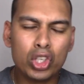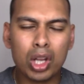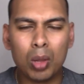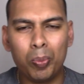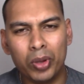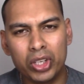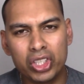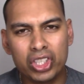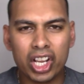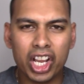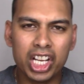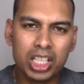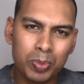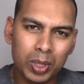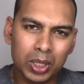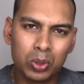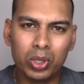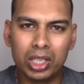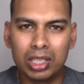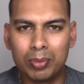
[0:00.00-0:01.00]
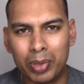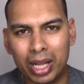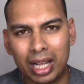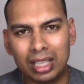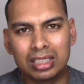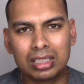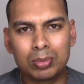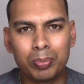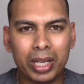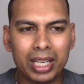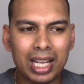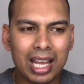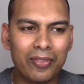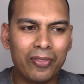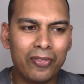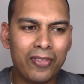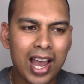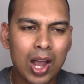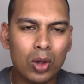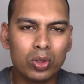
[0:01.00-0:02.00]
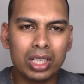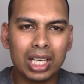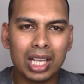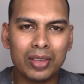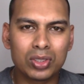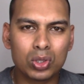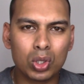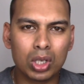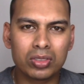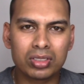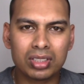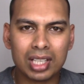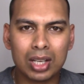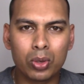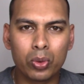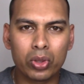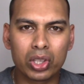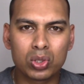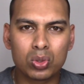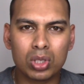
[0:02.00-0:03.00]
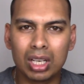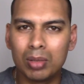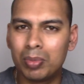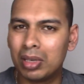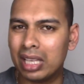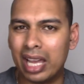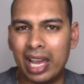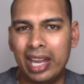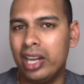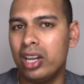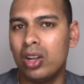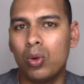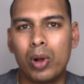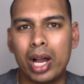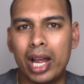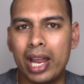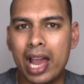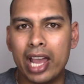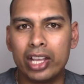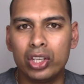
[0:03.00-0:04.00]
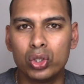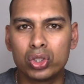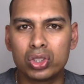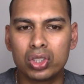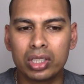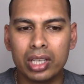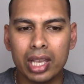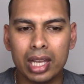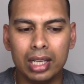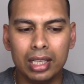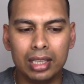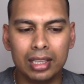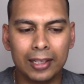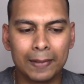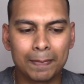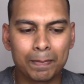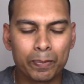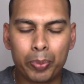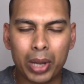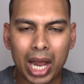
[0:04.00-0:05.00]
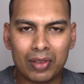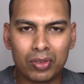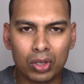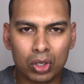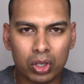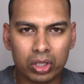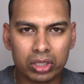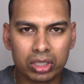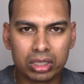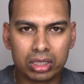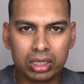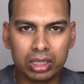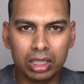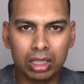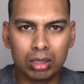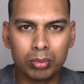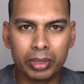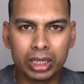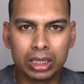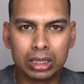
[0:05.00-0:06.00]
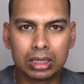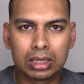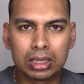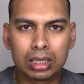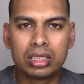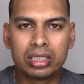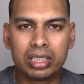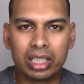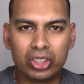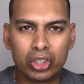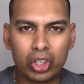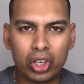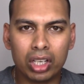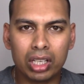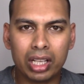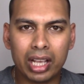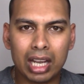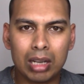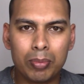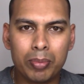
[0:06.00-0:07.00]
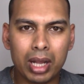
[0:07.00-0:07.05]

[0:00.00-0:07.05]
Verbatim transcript: chop and change between belts, but I found that I've sort of stuck with this one a bit. I don't know why. I used to carry the Bravo Concealment Cinturon gun